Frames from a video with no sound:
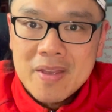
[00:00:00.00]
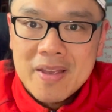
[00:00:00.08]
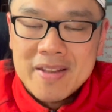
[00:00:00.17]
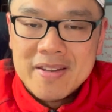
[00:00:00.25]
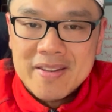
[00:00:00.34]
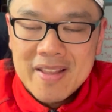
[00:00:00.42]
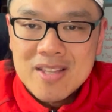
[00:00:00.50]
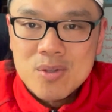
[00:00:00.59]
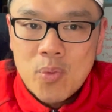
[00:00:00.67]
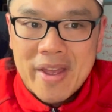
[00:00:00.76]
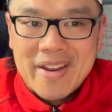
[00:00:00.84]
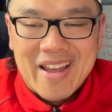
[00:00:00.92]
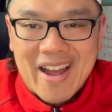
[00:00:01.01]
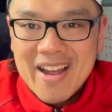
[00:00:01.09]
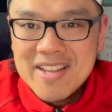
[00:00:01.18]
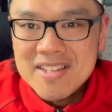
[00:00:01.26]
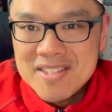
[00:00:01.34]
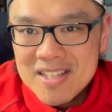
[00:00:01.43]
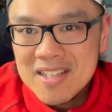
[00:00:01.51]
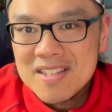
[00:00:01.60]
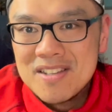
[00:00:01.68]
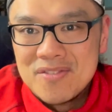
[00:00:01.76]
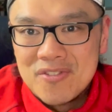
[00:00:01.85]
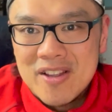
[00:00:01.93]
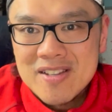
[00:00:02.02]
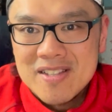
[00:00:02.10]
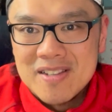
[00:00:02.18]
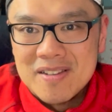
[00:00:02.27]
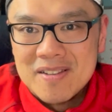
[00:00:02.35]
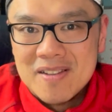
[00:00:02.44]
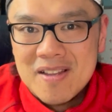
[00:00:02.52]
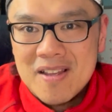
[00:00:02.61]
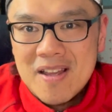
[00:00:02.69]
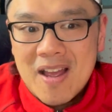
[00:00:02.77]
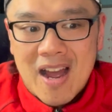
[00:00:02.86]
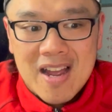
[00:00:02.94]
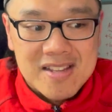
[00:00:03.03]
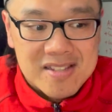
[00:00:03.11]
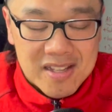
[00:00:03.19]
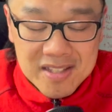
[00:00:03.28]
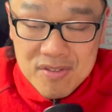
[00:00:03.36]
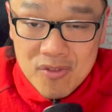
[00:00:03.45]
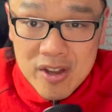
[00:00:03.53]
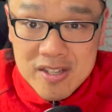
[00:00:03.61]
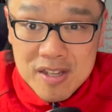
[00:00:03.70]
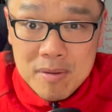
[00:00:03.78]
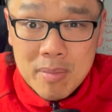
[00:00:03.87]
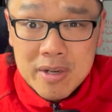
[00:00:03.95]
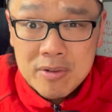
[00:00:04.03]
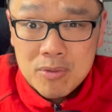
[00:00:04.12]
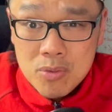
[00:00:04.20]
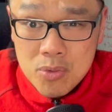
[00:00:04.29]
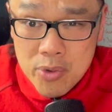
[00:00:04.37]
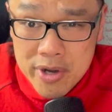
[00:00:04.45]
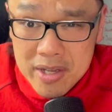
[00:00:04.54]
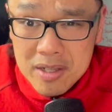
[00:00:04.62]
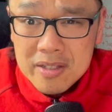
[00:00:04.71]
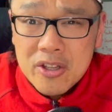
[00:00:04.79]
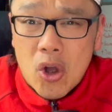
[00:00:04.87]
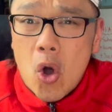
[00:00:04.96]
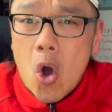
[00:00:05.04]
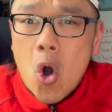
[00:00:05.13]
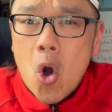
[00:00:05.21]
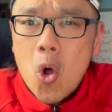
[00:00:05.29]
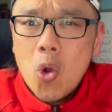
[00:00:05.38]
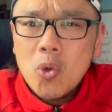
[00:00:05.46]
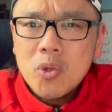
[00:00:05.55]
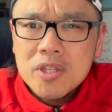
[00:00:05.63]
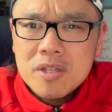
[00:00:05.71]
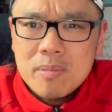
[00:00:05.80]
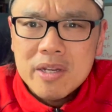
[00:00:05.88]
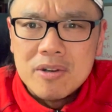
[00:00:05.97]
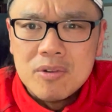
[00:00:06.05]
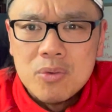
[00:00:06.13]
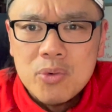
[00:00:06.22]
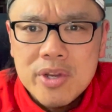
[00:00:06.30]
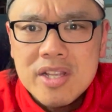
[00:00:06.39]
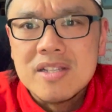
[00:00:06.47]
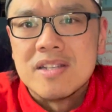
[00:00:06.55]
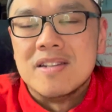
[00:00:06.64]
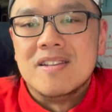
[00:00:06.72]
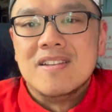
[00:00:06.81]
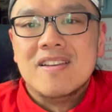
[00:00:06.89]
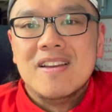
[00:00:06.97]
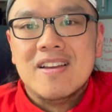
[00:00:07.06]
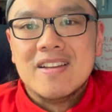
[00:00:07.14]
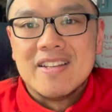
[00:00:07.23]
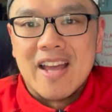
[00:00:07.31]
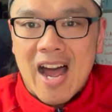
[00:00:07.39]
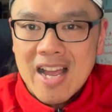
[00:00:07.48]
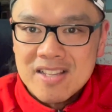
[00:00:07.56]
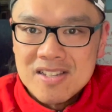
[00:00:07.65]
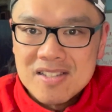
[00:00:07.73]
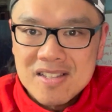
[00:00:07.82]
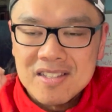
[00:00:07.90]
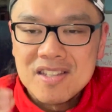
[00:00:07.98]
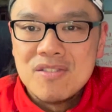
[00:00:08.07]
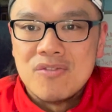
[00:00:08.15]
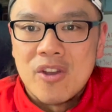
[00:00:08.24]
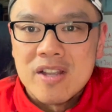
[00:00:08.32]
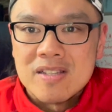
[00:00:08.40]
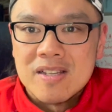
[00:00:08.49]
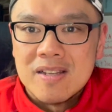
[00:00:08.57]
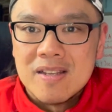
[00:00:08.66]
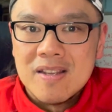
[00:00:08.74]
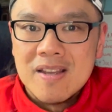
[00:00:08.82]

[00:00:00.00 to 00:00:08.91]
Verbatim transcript: And that's when I started investing. But the ultimate reason that I started investing